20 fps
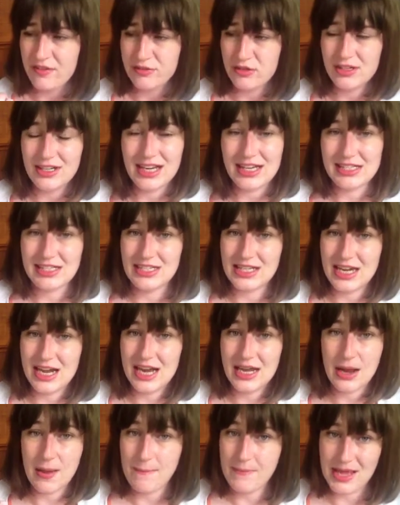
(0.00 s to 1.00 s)

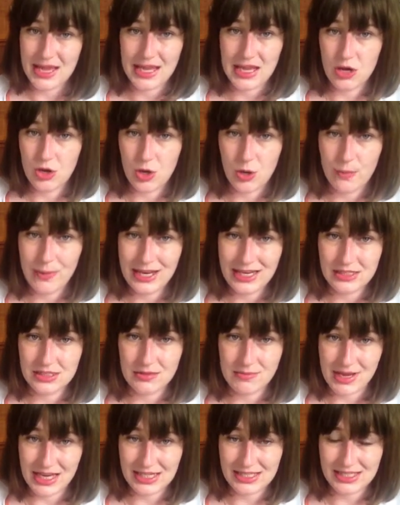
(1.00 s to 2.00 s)
$3.99, pick it up,
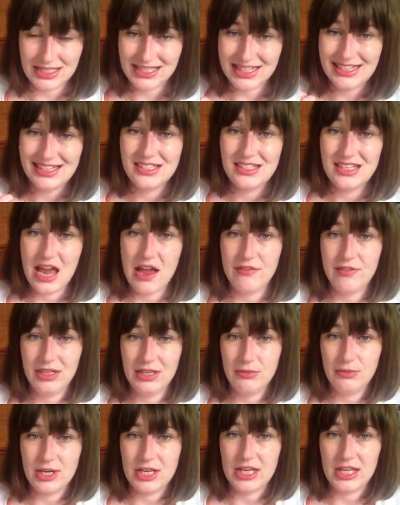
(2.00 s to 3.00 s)
it's amazing. It's
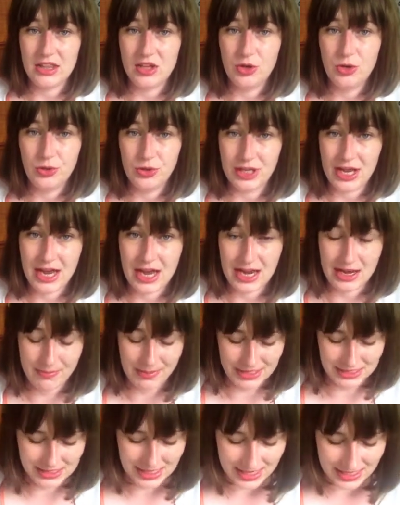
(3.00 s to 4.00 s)
definitely worth all the
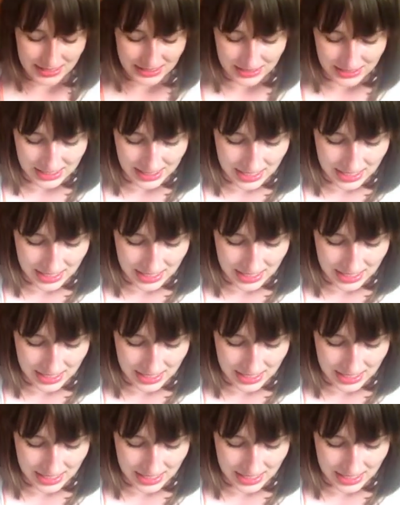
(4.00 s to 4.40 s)
hype it's had.